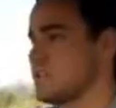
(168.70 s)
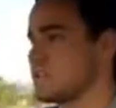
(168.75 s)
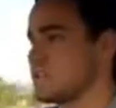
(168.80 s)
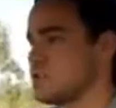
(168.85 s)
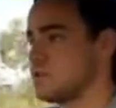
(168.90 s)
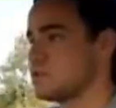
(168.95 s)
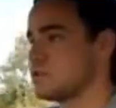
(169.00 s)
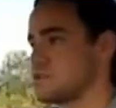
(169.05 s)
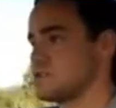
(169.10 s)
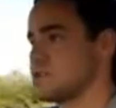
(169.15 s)

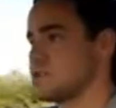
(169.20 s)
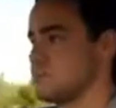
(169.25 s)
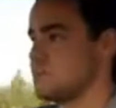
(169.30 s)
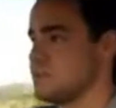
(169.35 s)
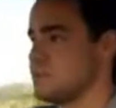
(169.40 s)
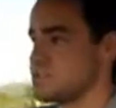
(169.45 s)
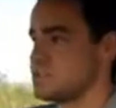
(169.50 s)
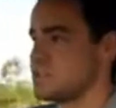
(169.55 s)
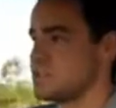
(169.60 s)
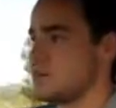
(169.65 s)
technology
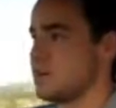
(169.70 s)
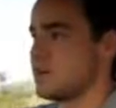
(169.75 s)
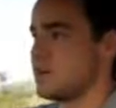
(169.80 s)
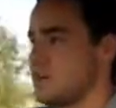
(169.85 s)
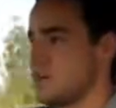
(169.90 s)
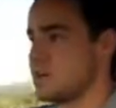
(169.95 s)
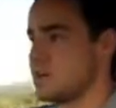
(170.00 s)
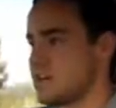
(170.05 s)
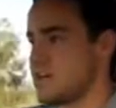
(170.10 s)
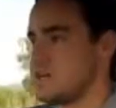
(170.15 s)
which
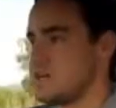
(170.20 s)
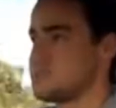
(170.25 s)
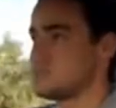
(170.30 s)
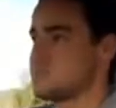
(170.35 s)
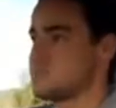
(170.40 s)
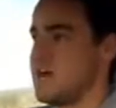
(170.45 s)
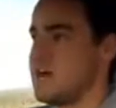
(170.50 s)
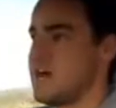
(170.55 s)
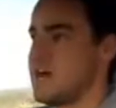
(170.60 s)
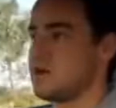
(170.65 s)

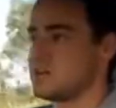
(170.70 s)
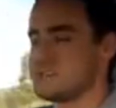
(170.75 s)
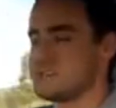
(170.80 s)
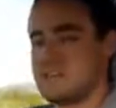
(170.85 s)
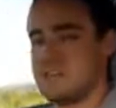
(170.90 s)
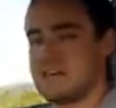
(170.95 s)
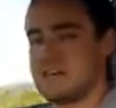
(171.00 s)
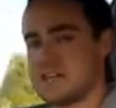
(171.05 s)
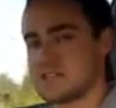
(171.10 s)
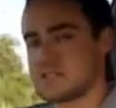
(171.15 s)
keeps power
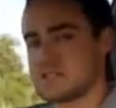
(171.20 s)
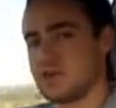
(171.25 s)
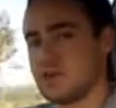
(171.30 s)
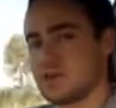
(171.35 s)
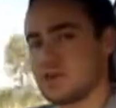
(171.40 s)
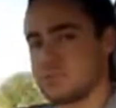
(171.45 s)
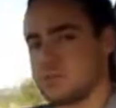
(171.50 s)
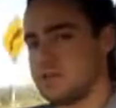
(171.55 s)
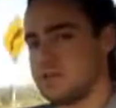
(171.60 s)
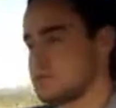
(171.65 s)
to the
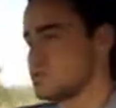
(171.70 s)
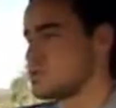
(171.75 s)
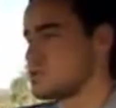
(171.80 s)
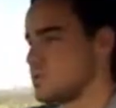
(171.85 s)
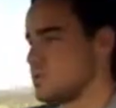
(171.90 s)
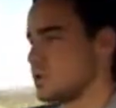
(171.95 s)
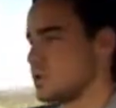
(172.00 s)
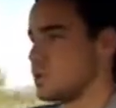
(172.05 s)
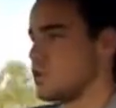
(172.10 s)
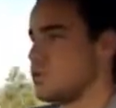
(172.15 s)
outside wheels
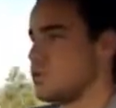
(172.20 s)
during